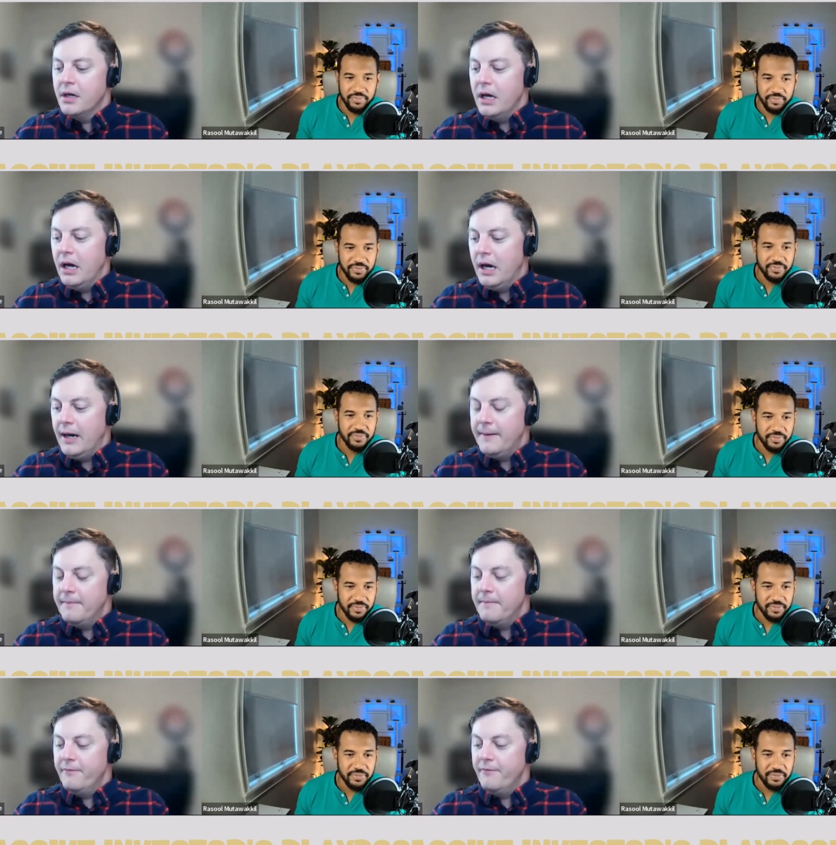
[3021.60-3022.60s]

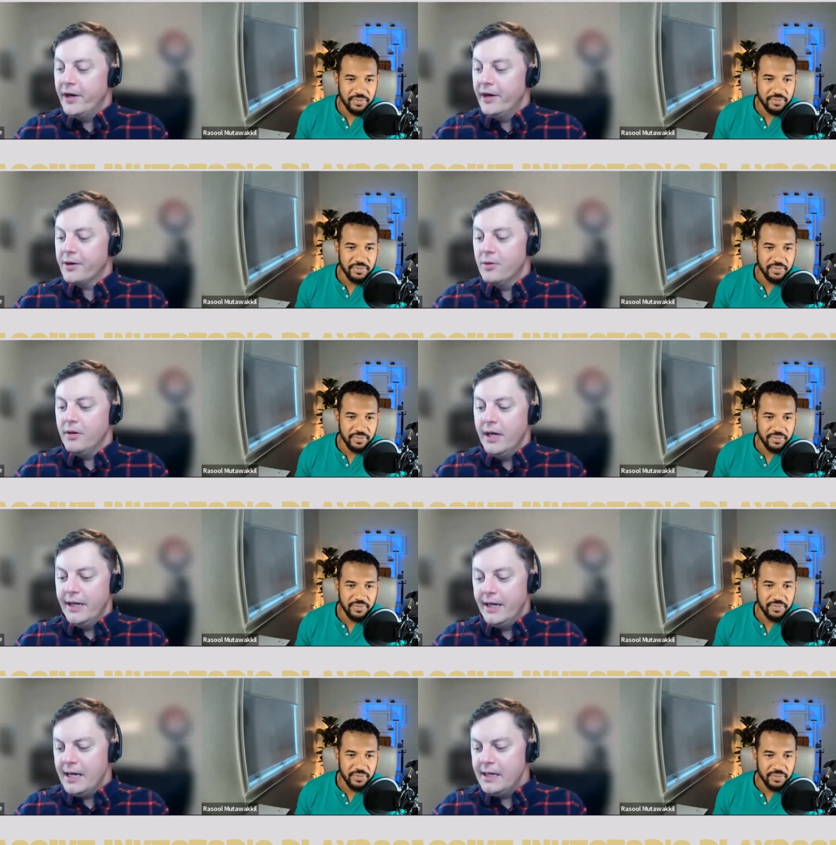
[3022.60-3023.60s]
Speaker 1: Um, very cool.
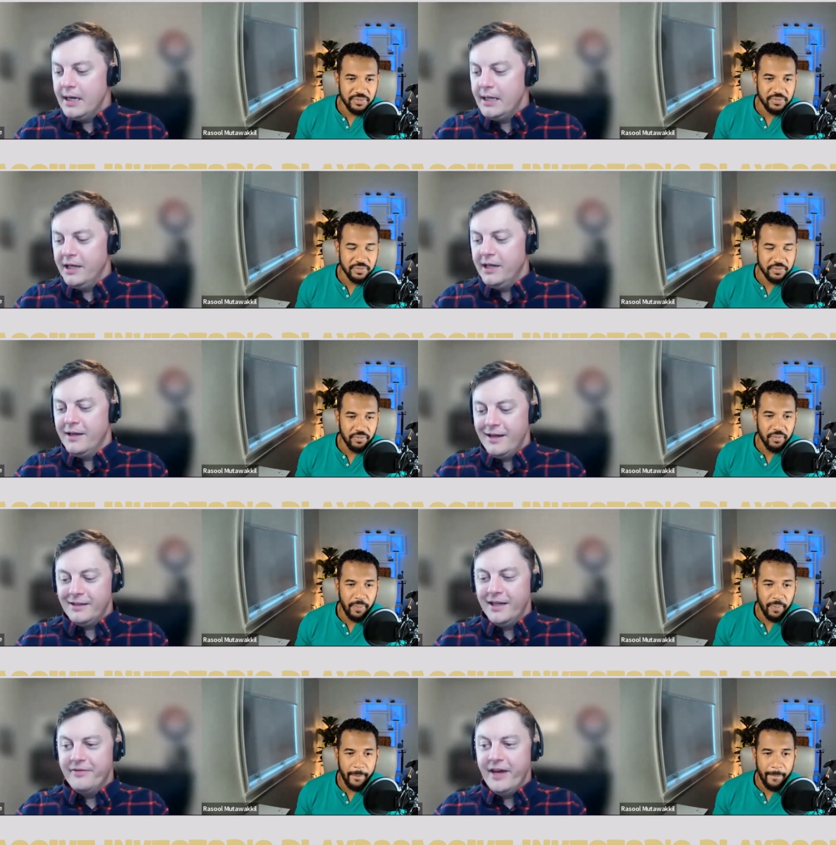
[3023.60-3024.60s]
And I, I, I
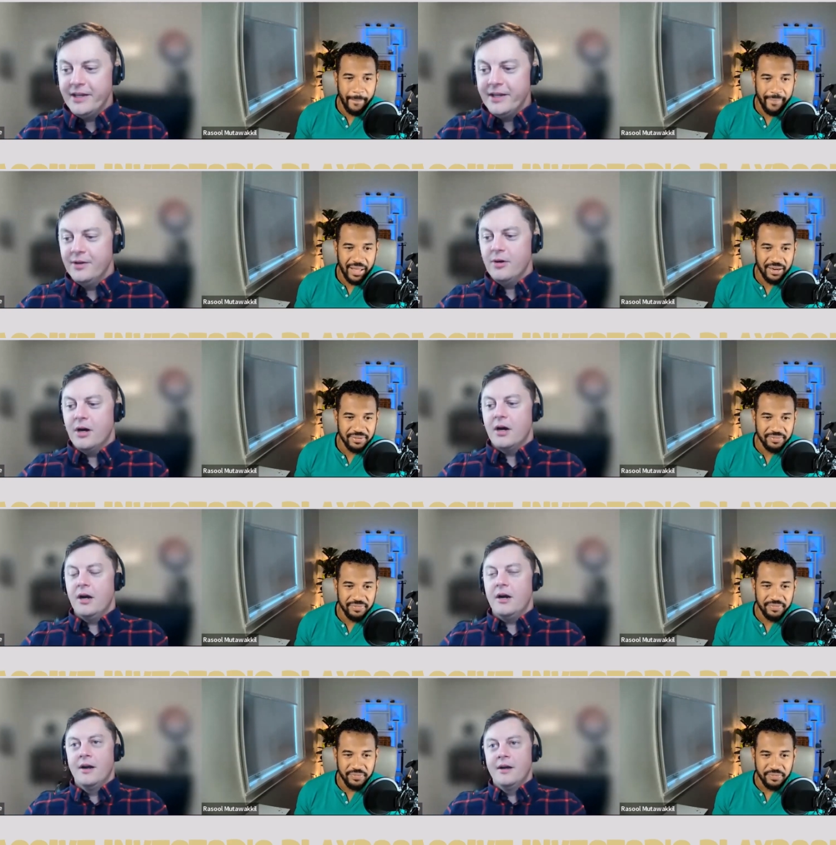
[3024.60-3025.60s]
love that you
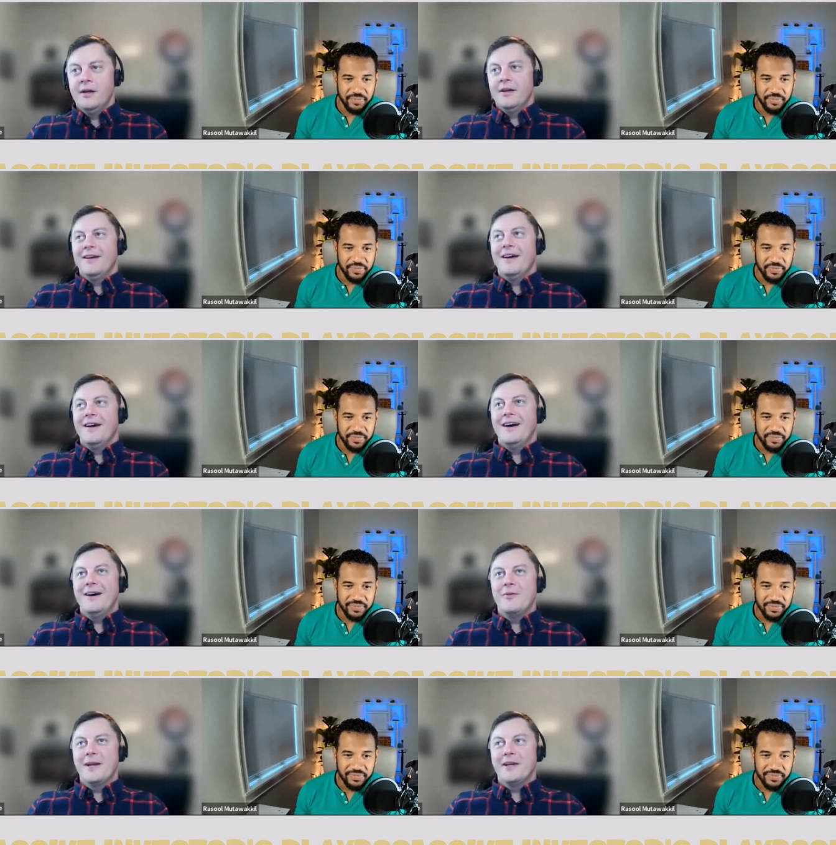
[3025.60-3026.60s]
are
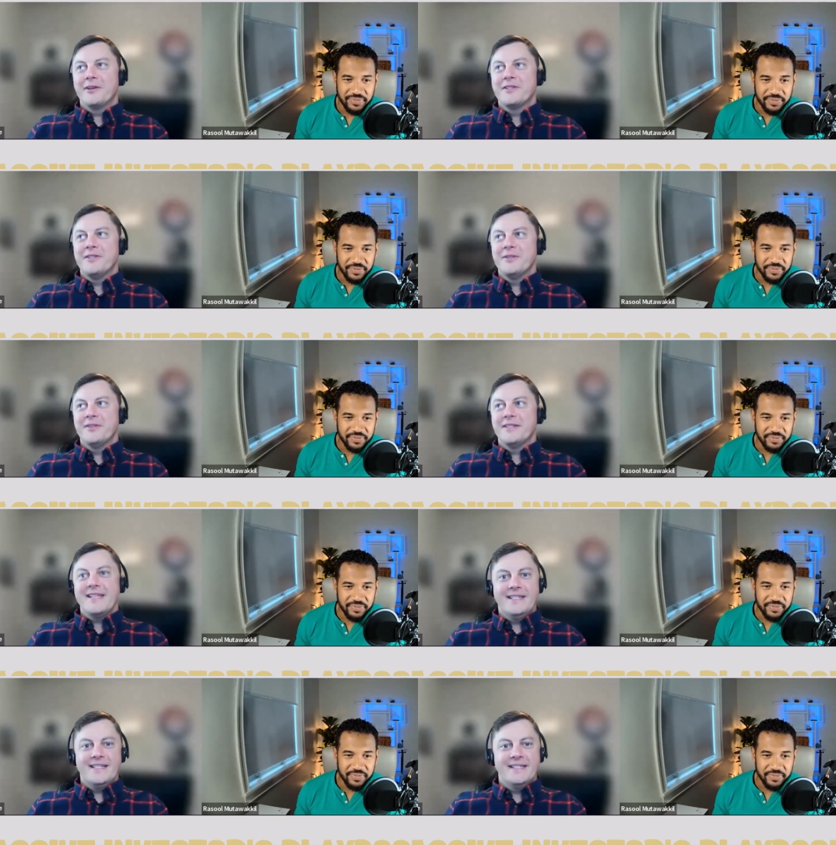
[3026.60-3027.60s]
uh, one of your students
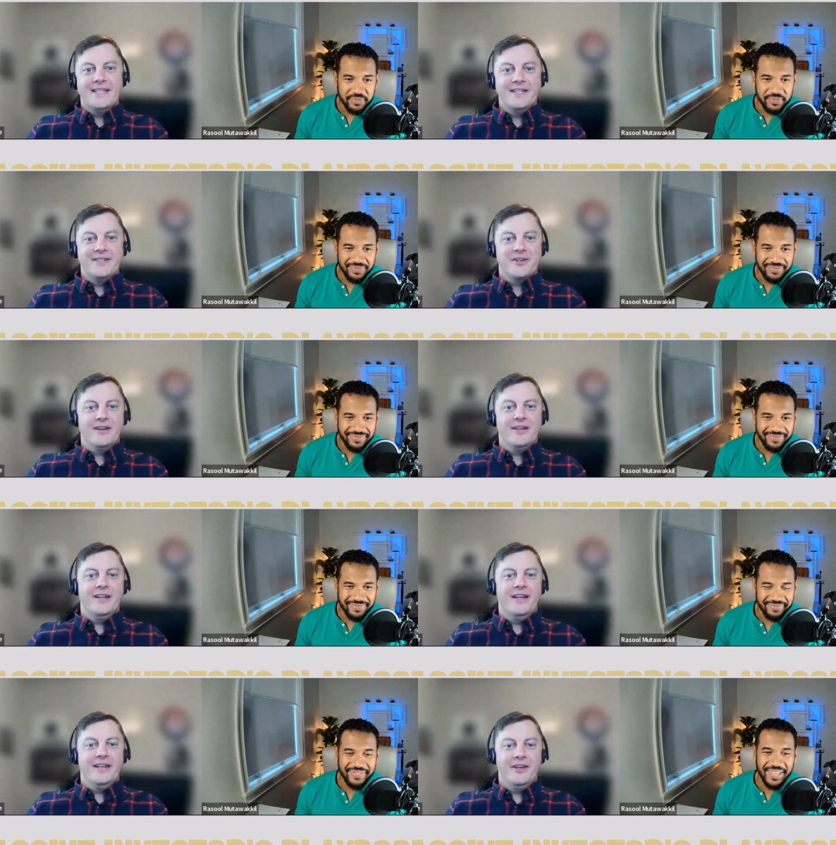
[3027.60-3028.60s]
is a teacher
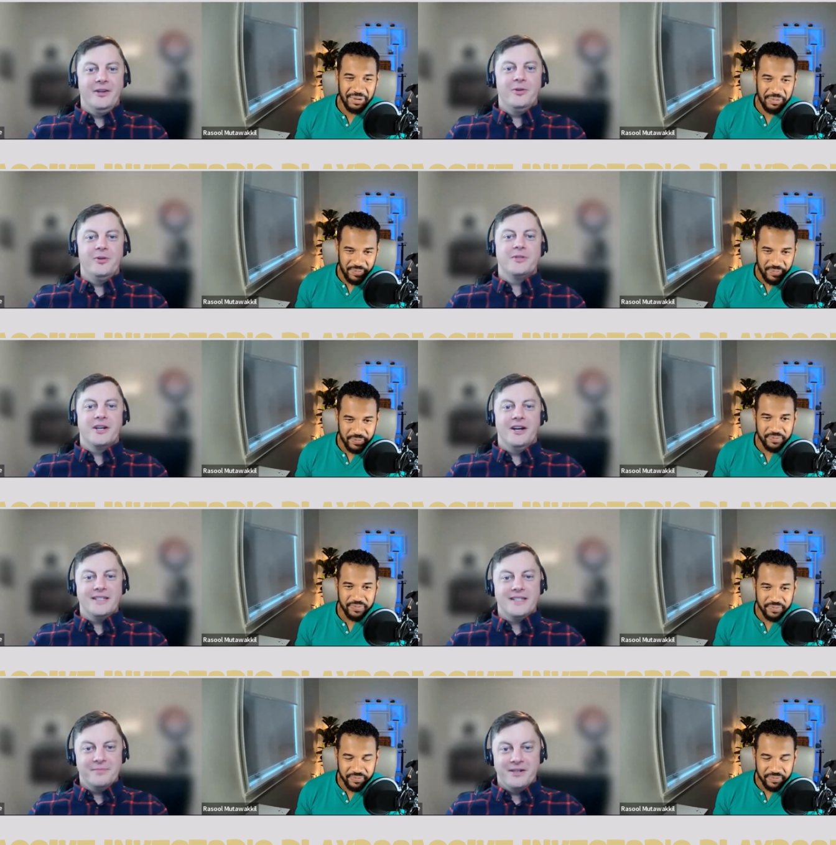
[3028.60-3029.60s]
and and yeah. you
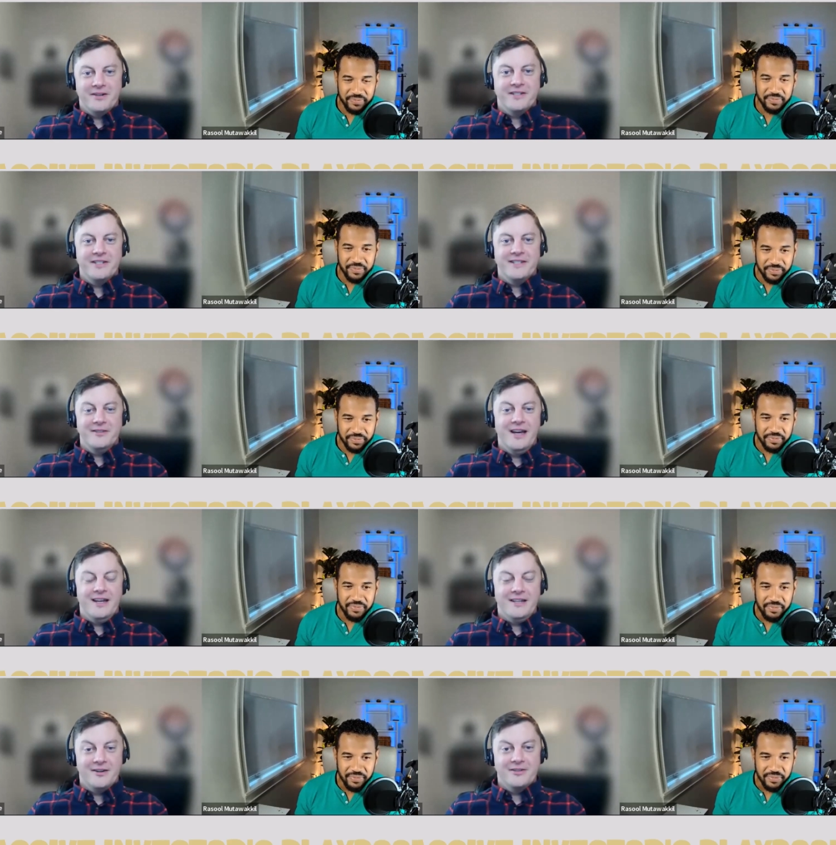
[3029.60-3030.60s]
taught some of her
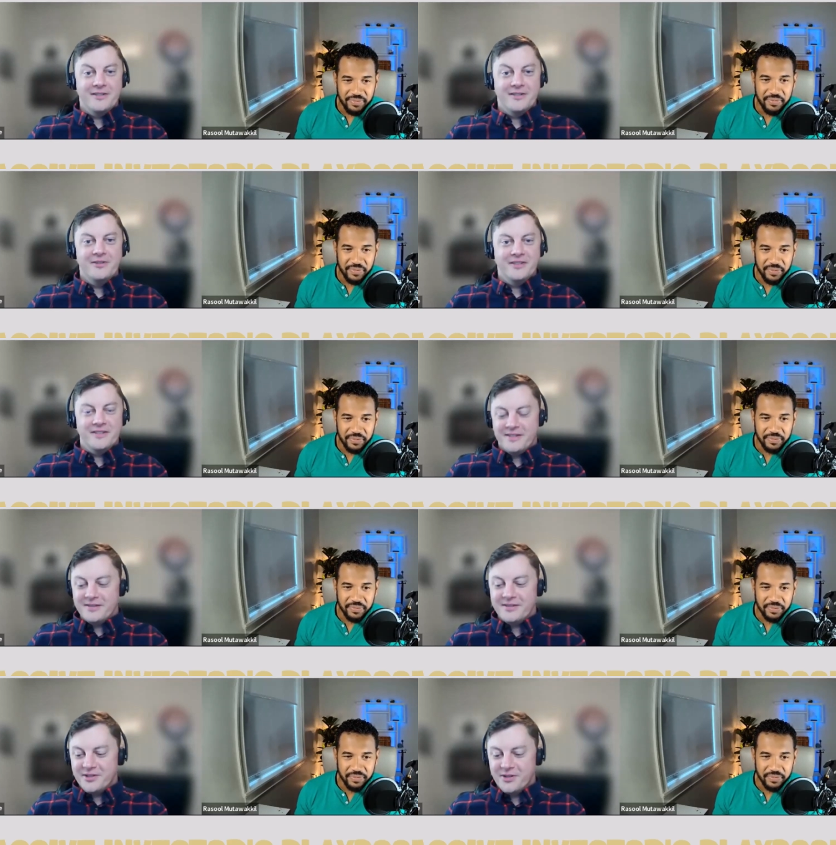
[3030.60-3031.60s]
uh, her students.
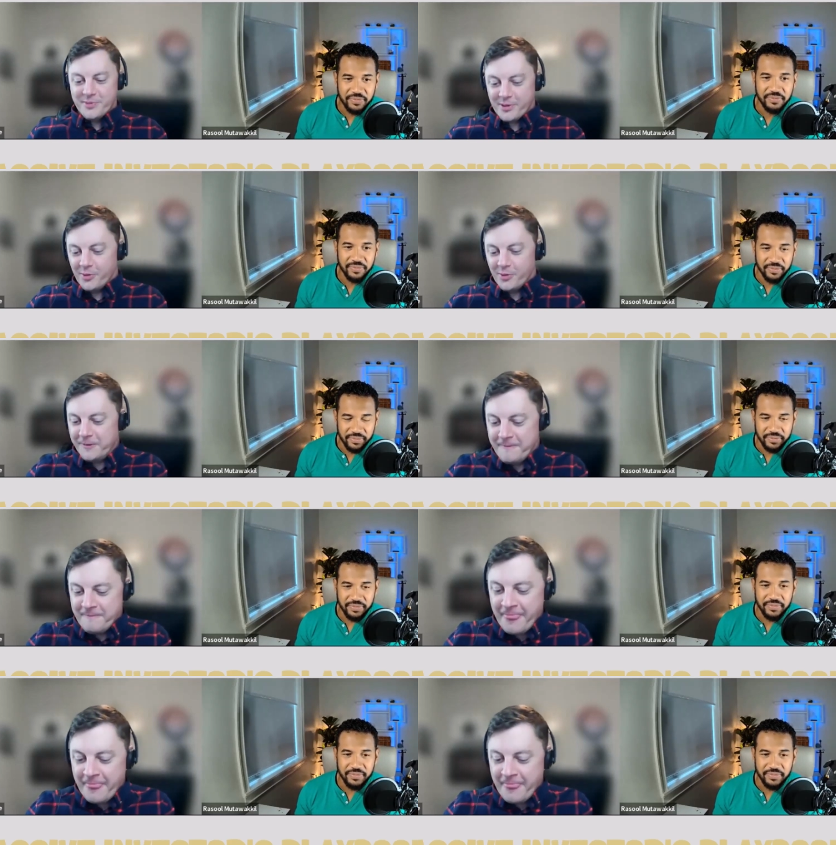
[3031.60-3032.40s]
Super cool.